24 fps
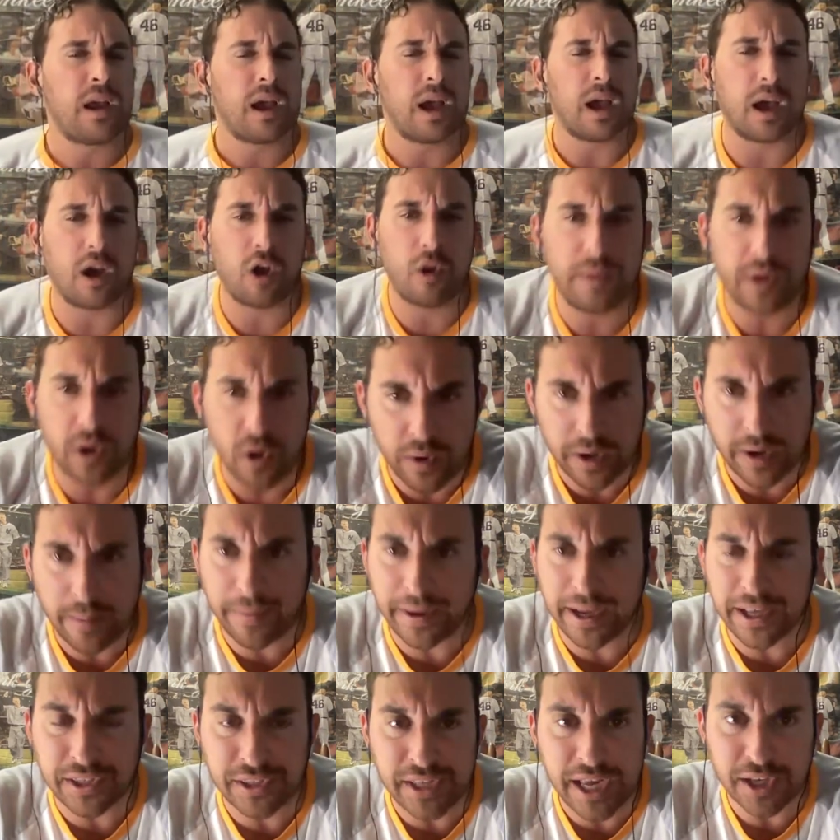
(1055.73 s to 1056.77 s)
He'll be going up
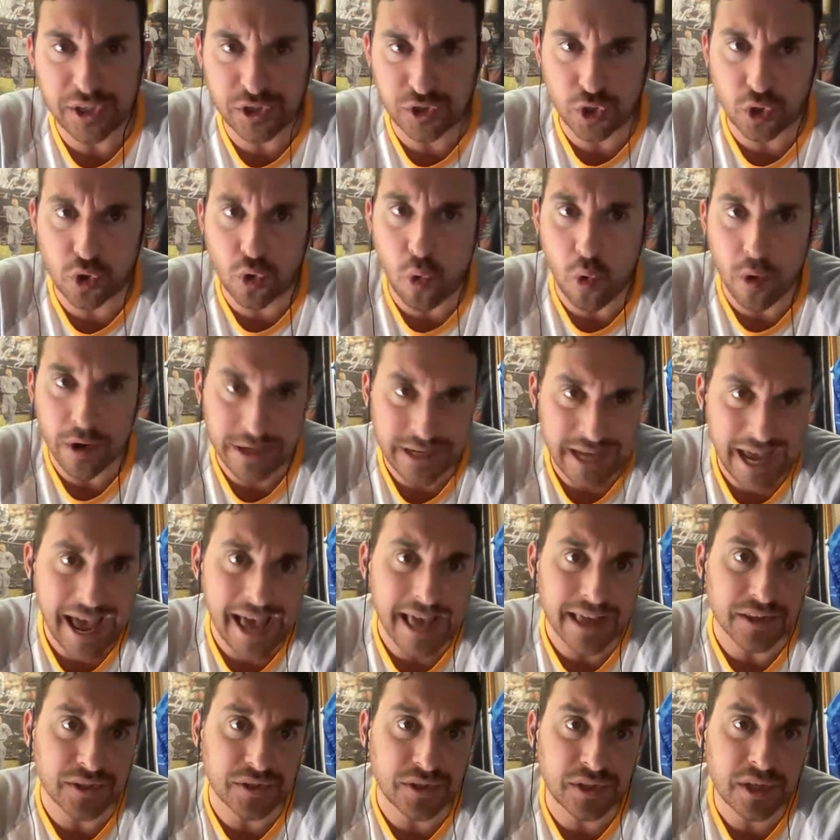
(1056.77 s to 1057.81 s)
against Nestor
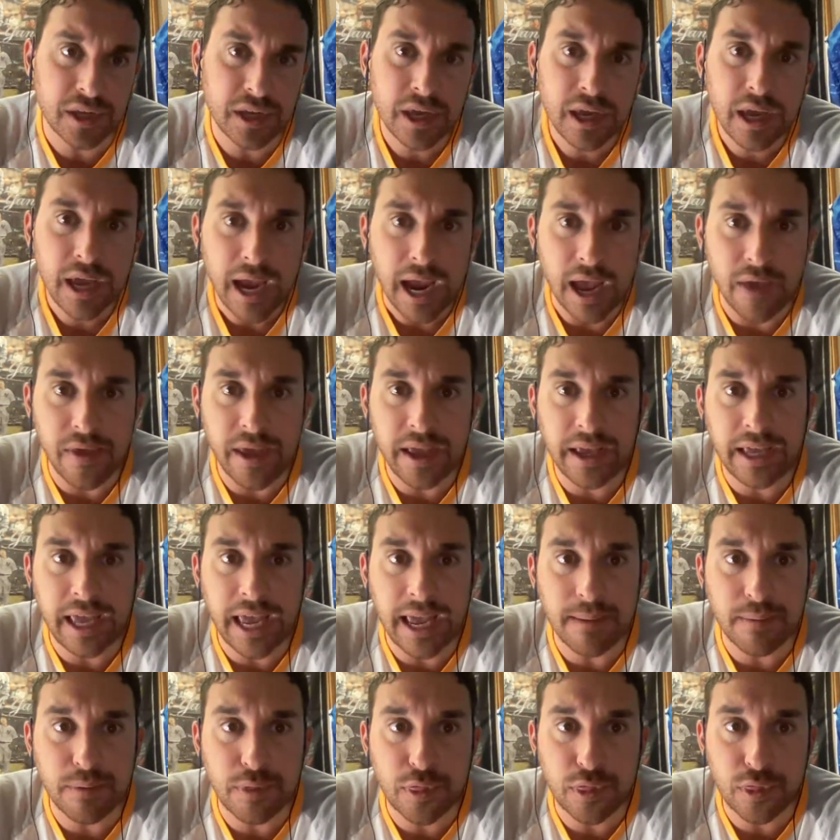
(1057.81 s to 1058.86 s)
Cortez. And then
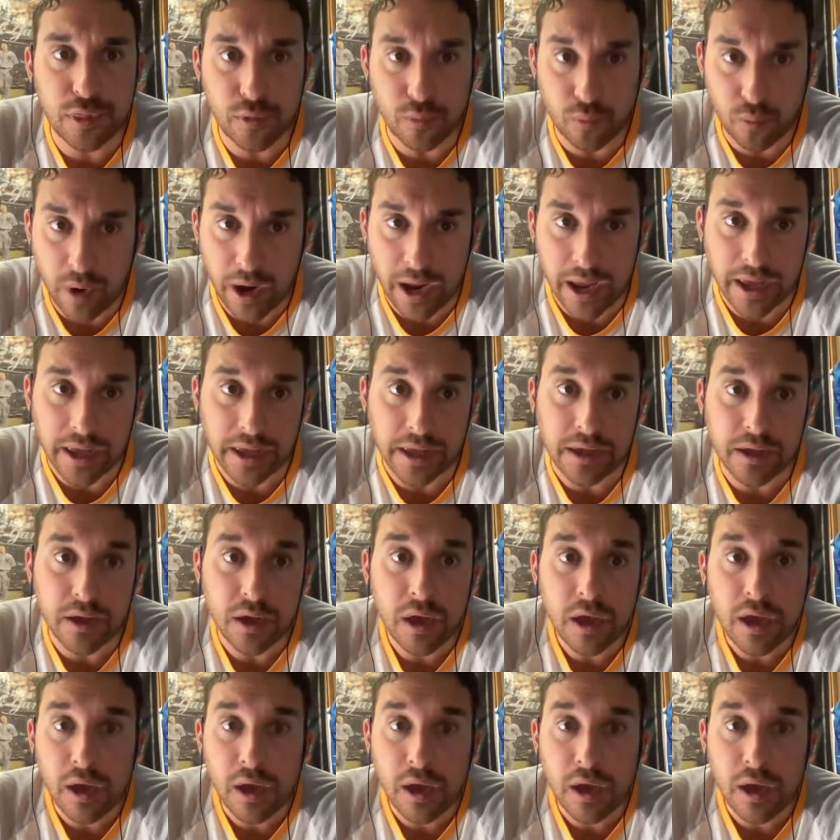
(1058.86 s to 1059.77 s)
game three